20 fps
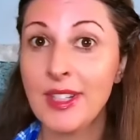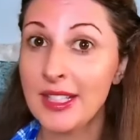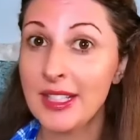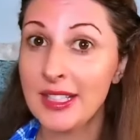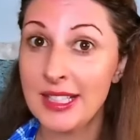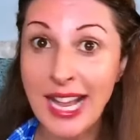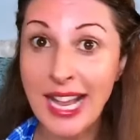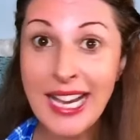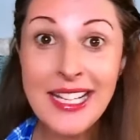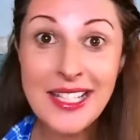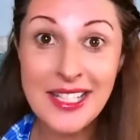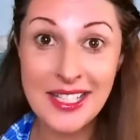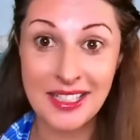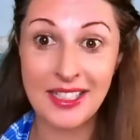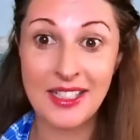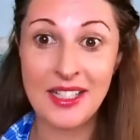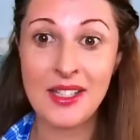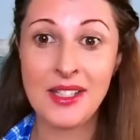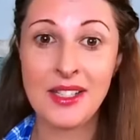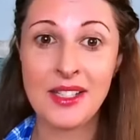
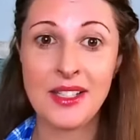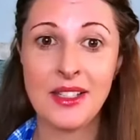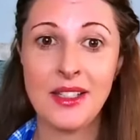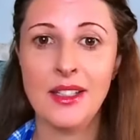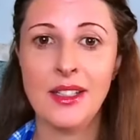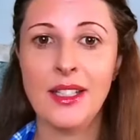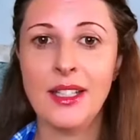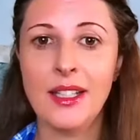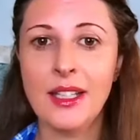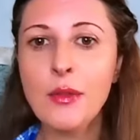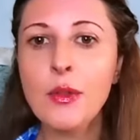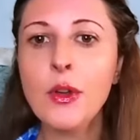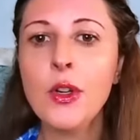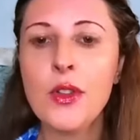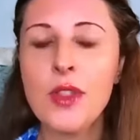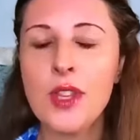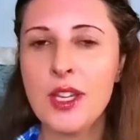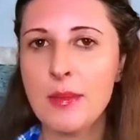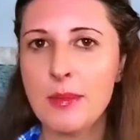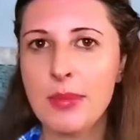niceness give her
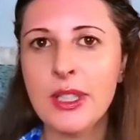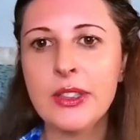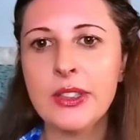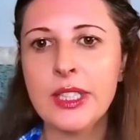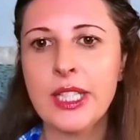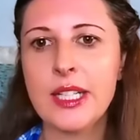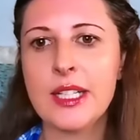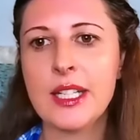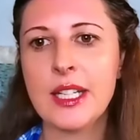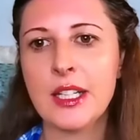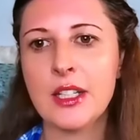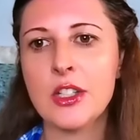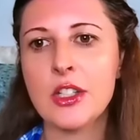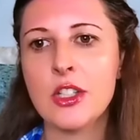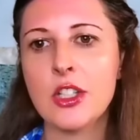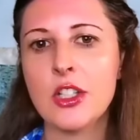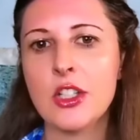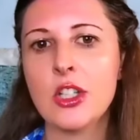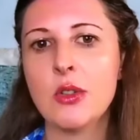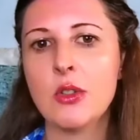the ability to
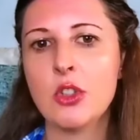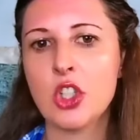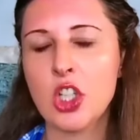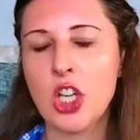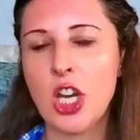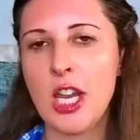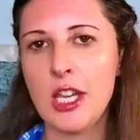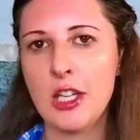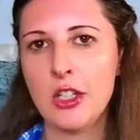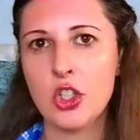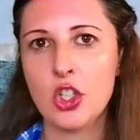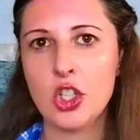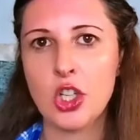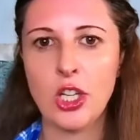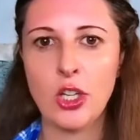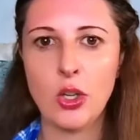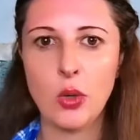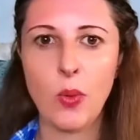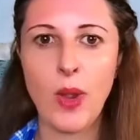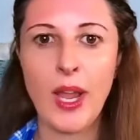institute change
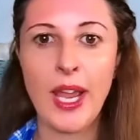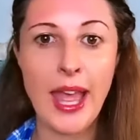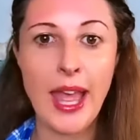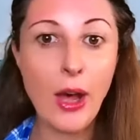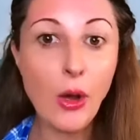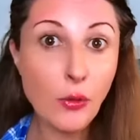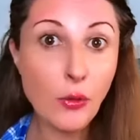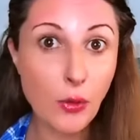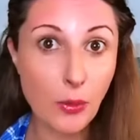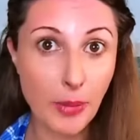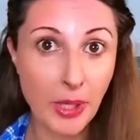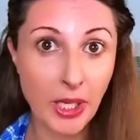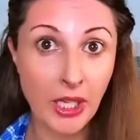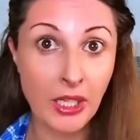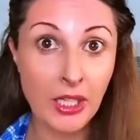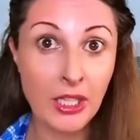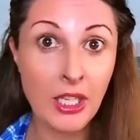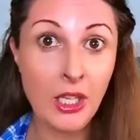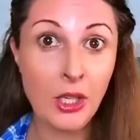in a way Elphaba,